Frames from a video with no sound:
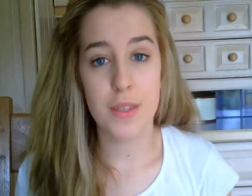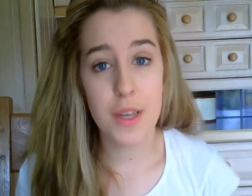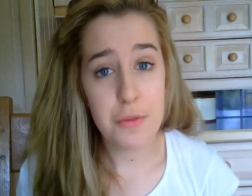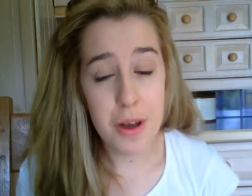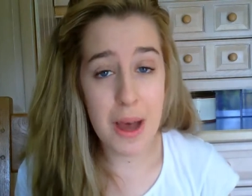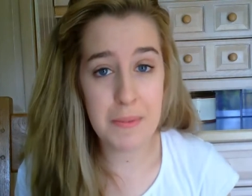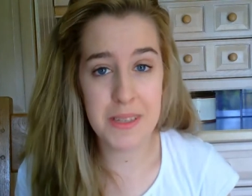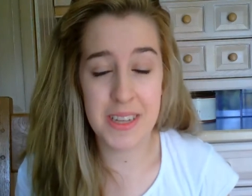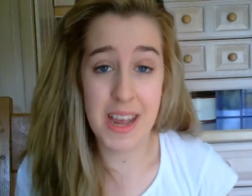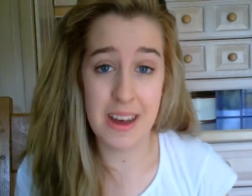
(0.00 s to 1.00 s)
So what
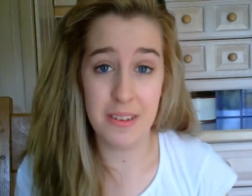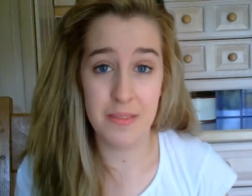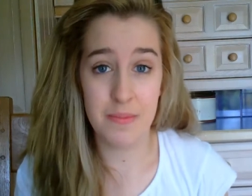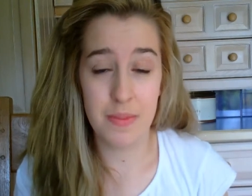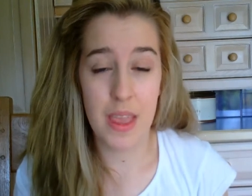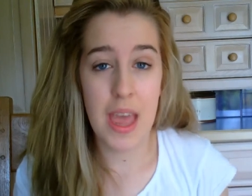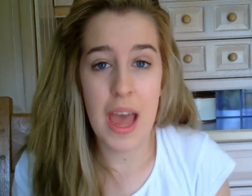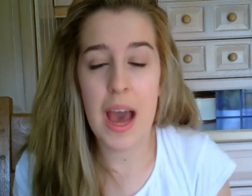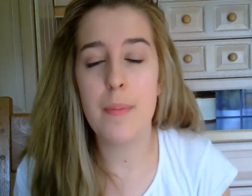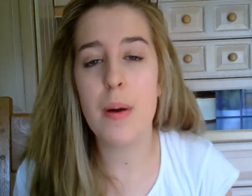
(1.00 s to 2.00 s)
happens now?
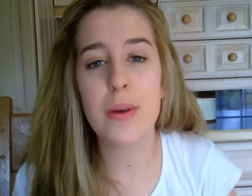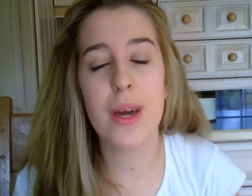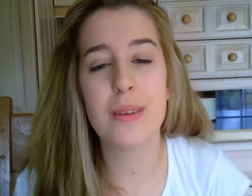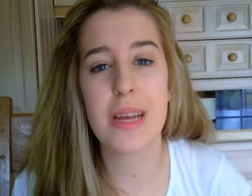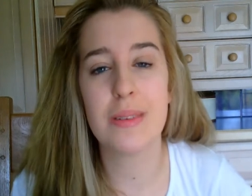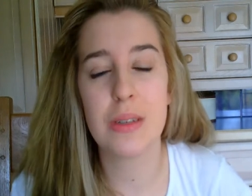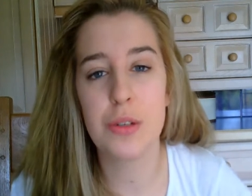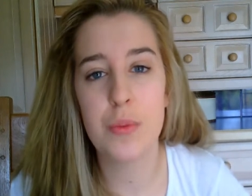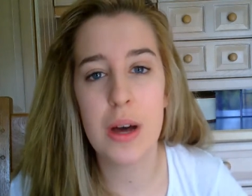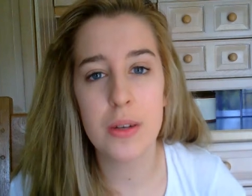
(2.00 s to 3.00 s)
How about we go down
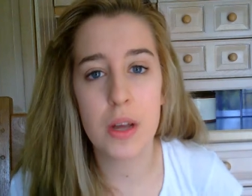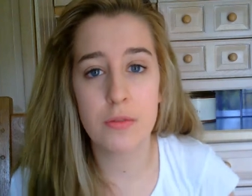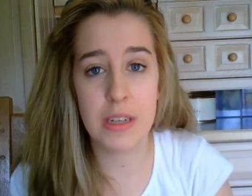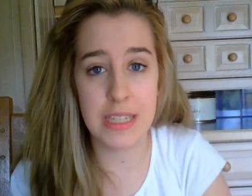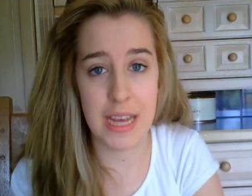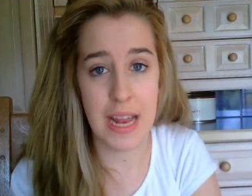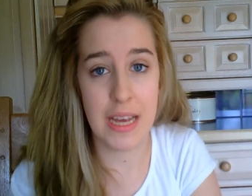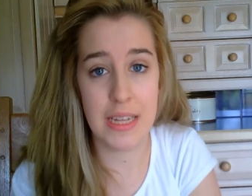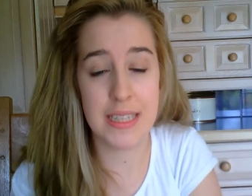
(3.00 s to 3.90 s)
to a well-known retailer